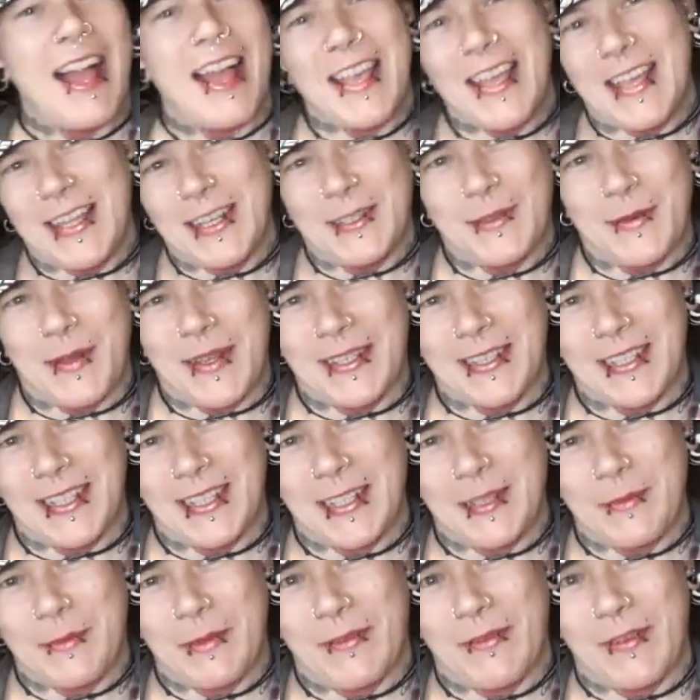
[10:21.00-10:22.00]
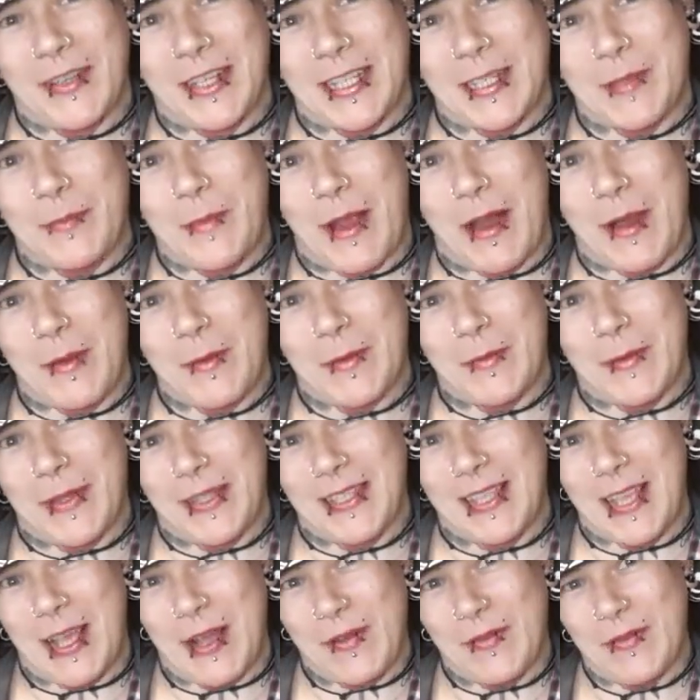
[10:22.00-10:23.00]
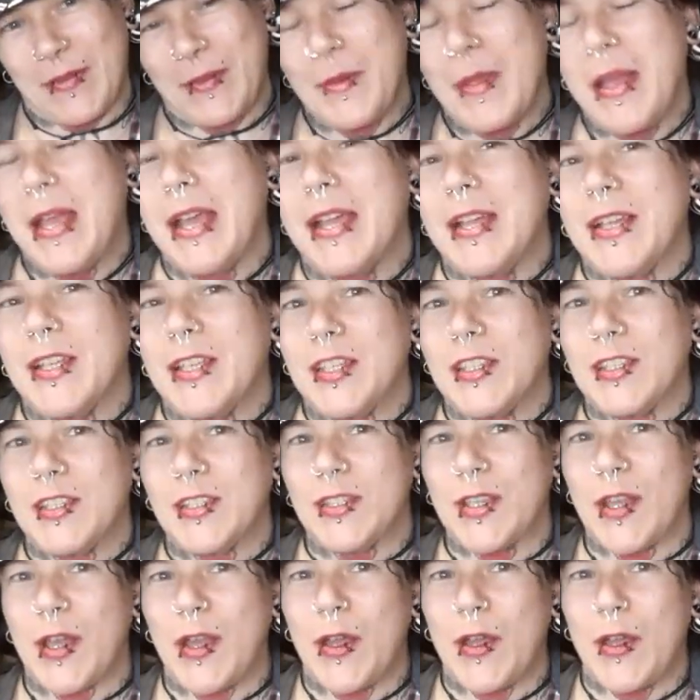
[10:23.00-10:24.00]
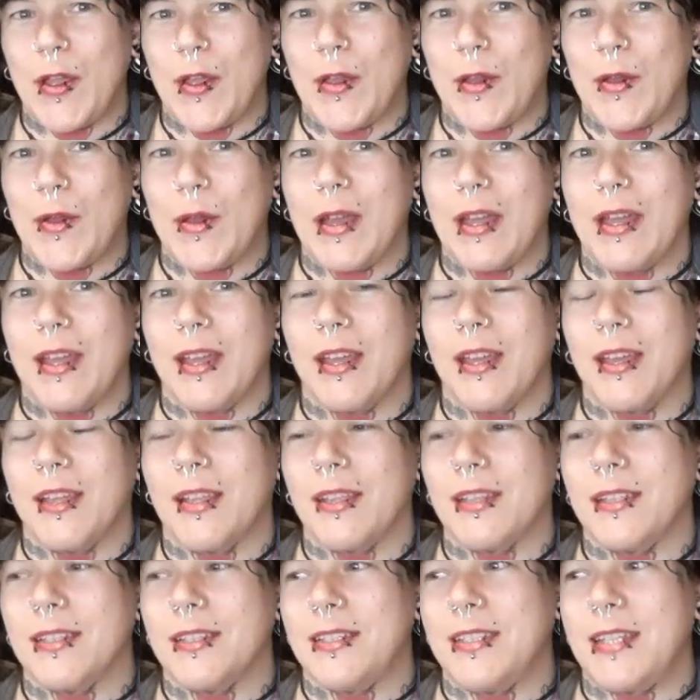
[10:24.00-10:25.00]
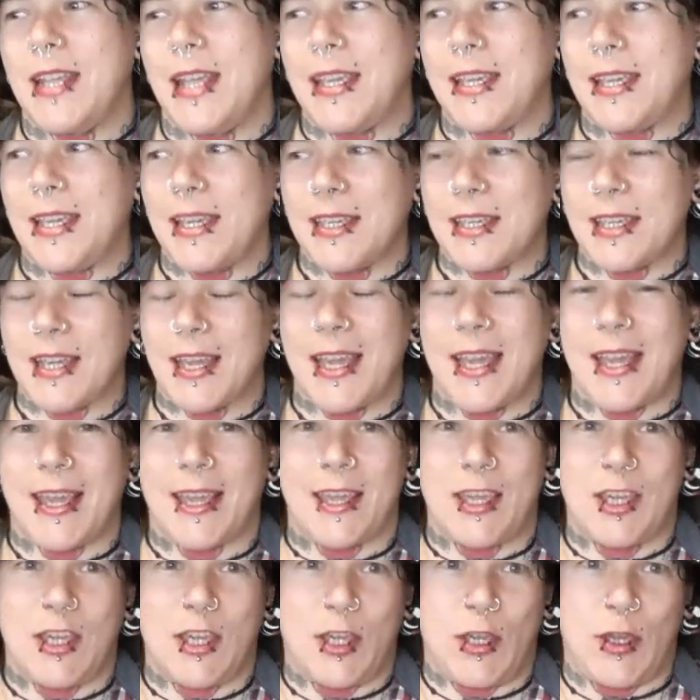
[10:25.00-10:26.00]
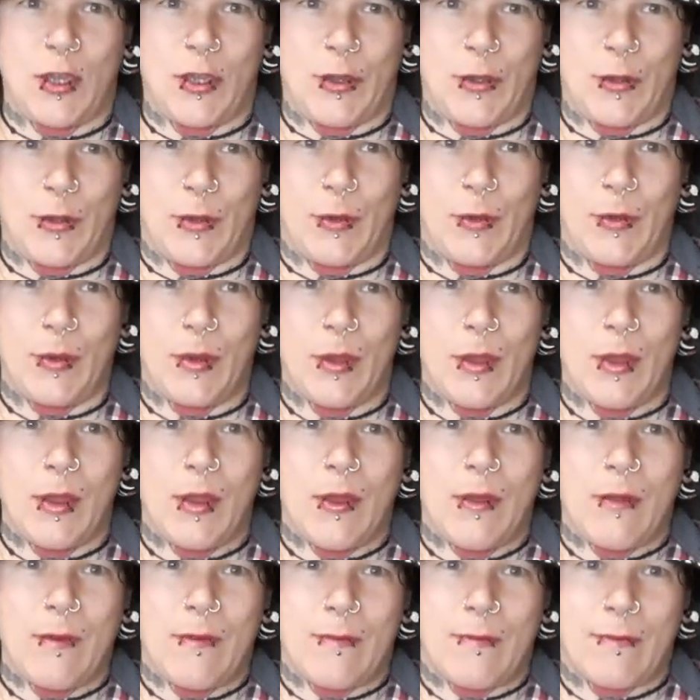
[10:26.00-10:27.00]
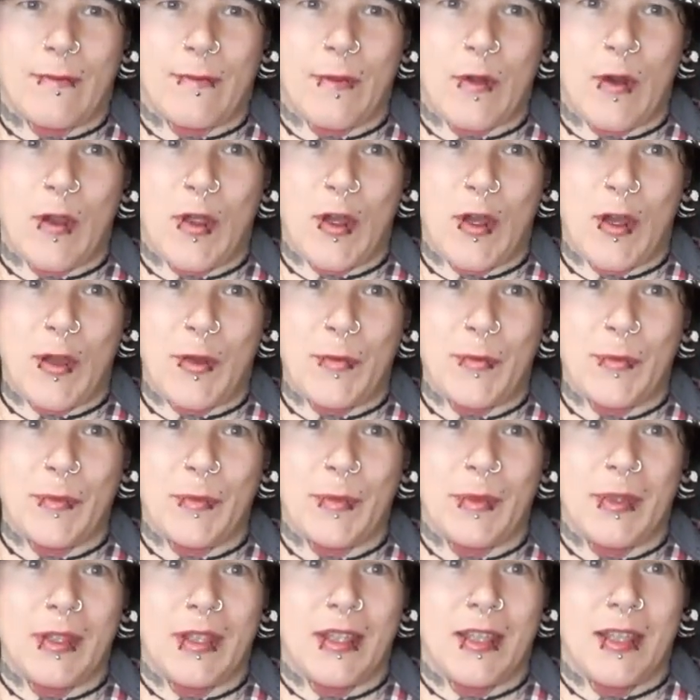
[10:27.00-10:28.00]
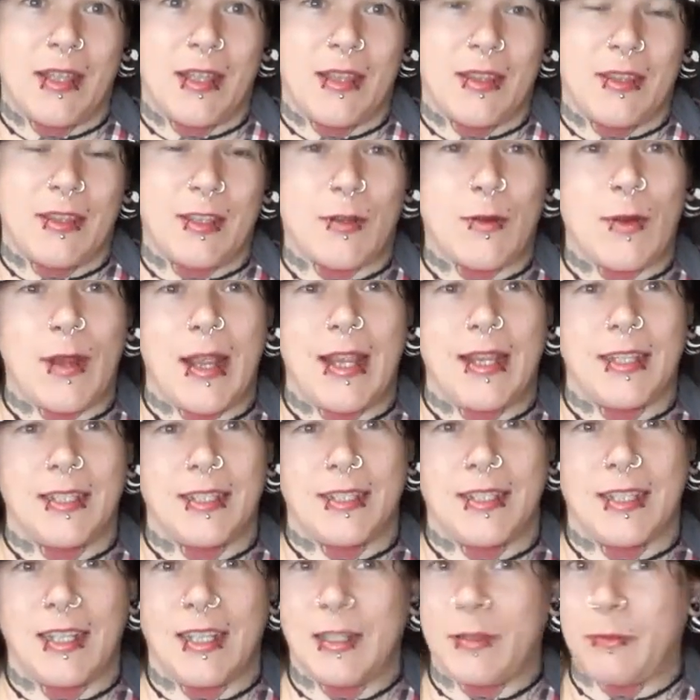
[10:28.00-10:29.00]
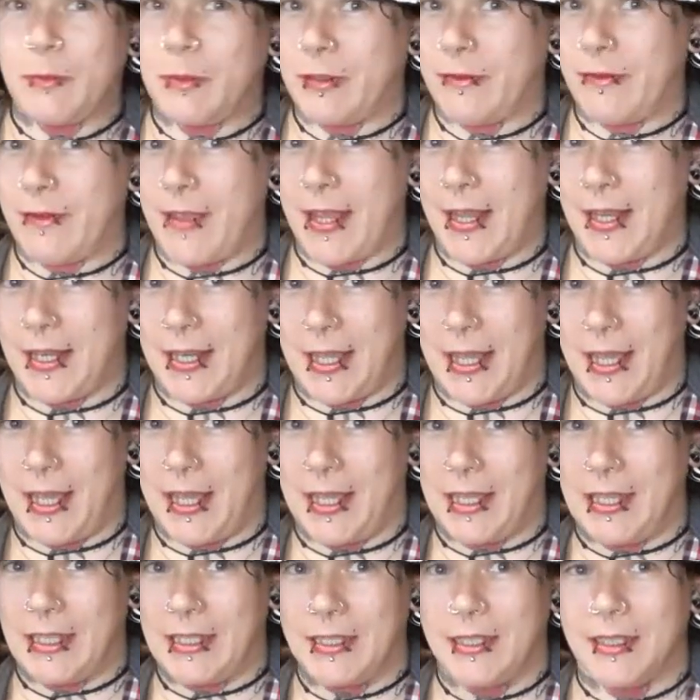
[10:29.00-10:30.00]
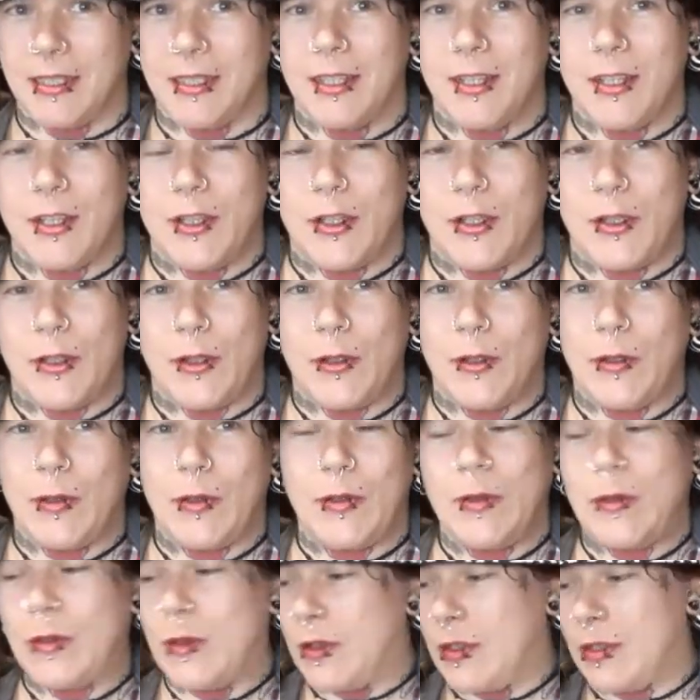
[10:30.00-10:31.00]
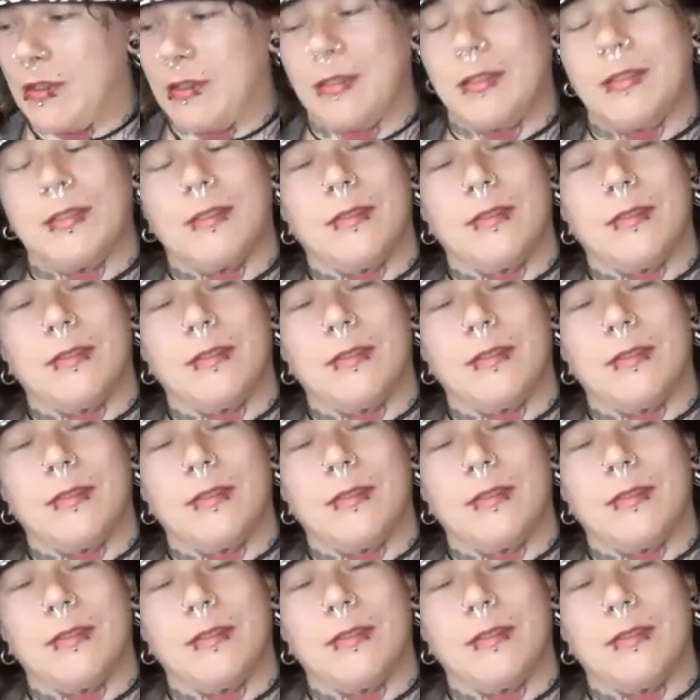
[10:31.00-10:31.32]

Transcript: I underwent a little bit of an experiment myself. So, taking a cue from the great Dylan Mulvaney, who